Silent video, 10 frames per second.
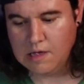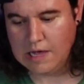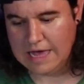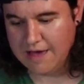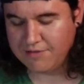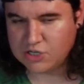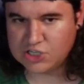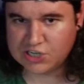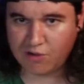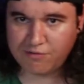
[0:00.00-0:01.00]
I have a
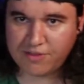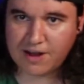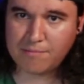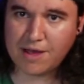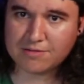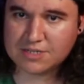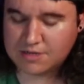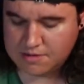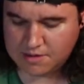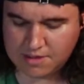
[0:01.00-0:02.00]
shelf that I mounted
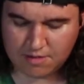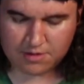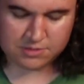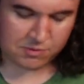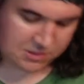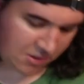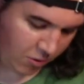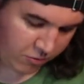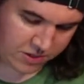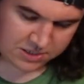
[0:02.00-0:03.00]
that's supposed to
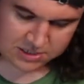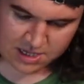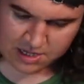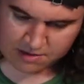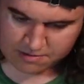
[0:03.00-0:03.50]
hold this thing.